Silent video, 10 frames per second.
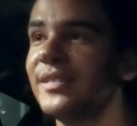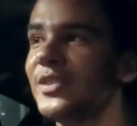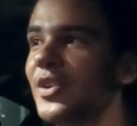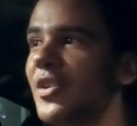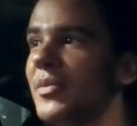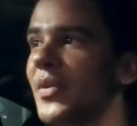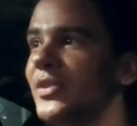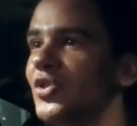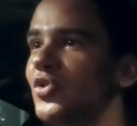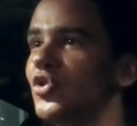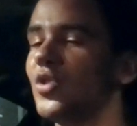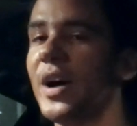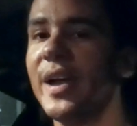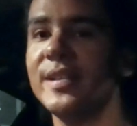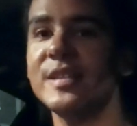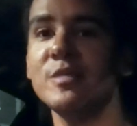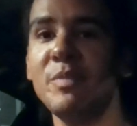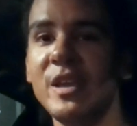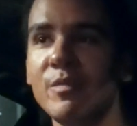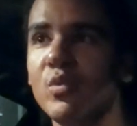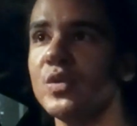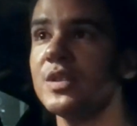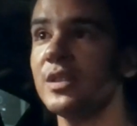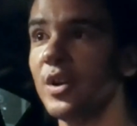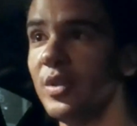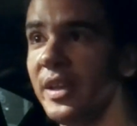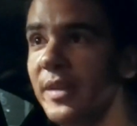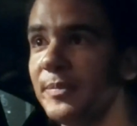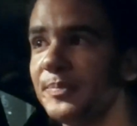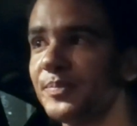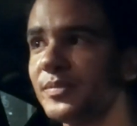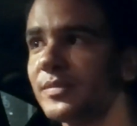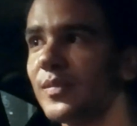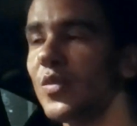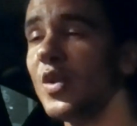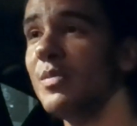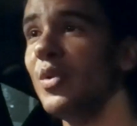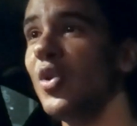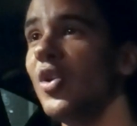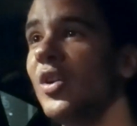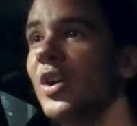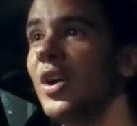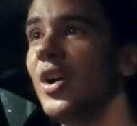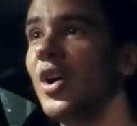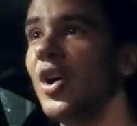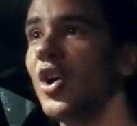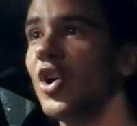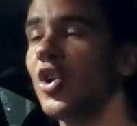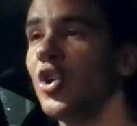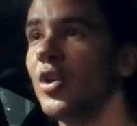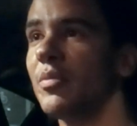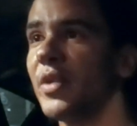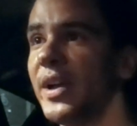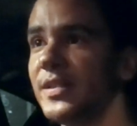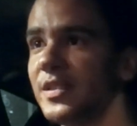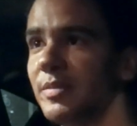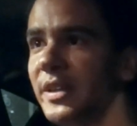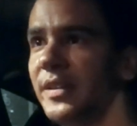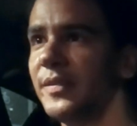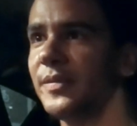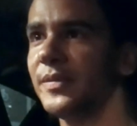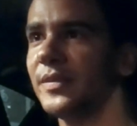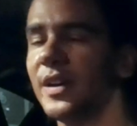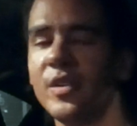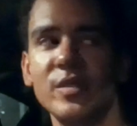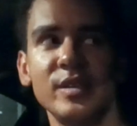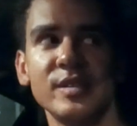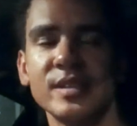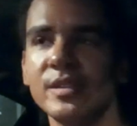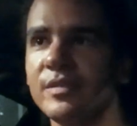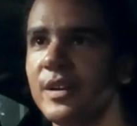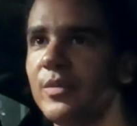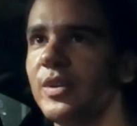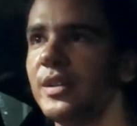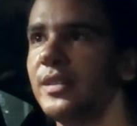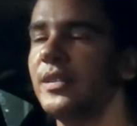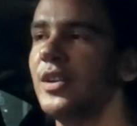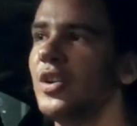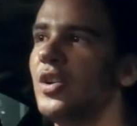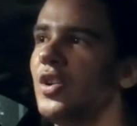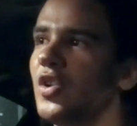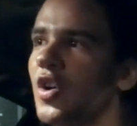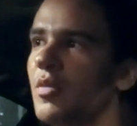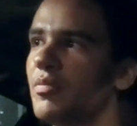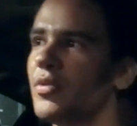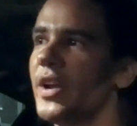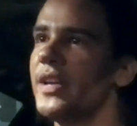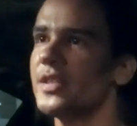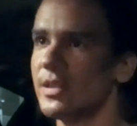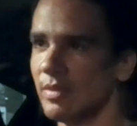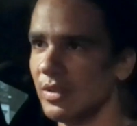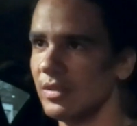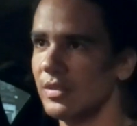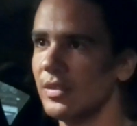So I'm going to try and speak more slowly, more comprehensibly. I don't think, is that the right word? Comprehensible.